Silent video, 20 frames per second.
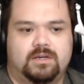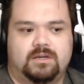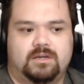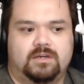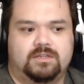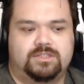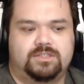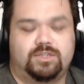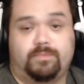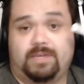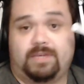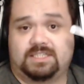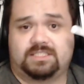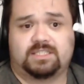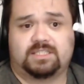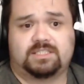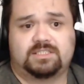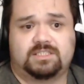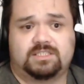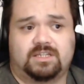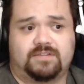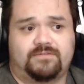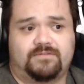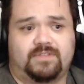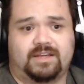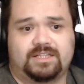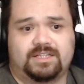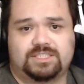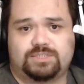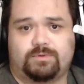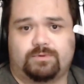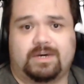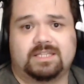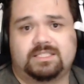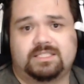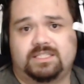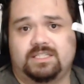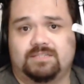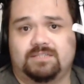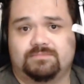domestic stuff like SWAT
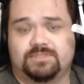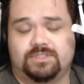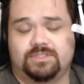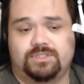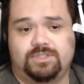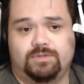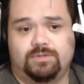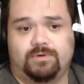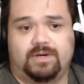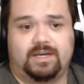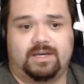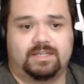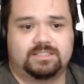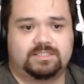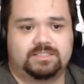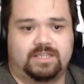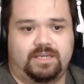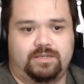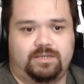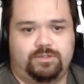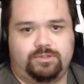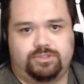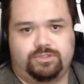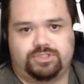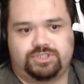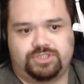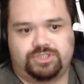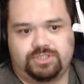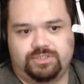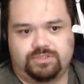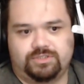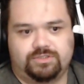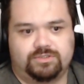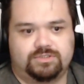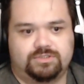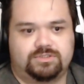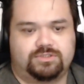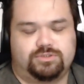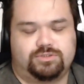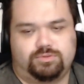teams in the U.S. They use
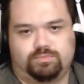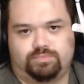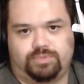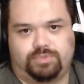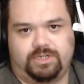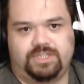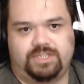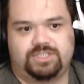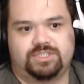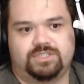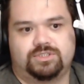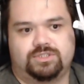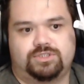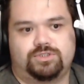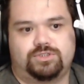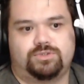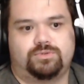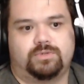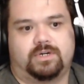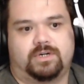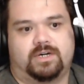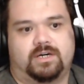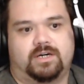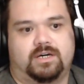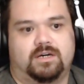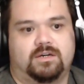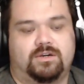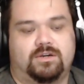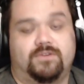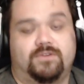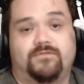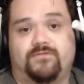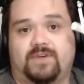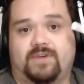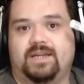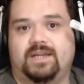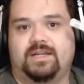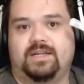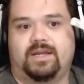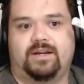shields to breach into uh,
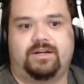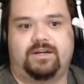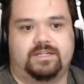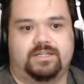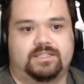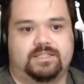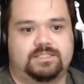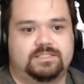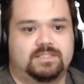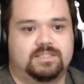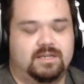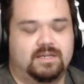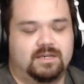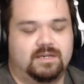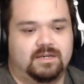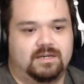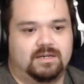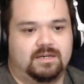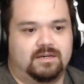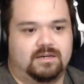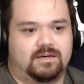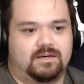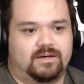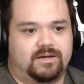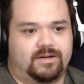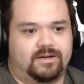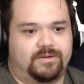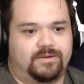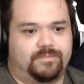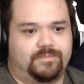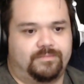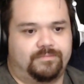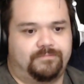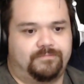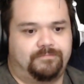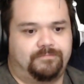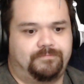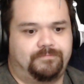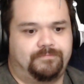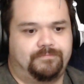confined areas. Um,
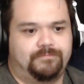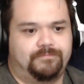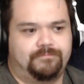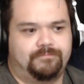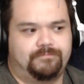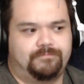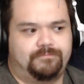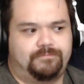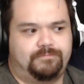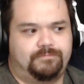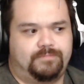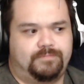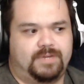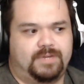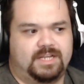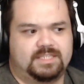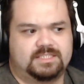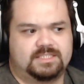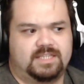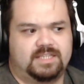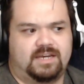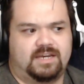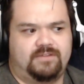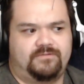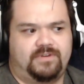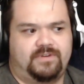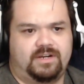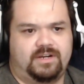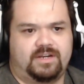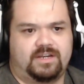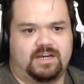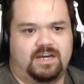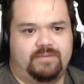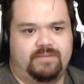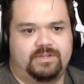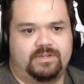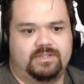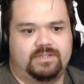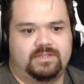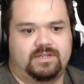but it's not very
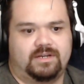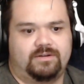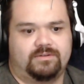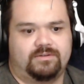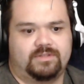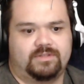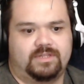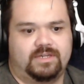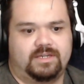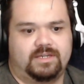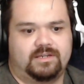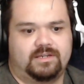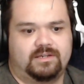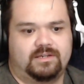common, I don't think.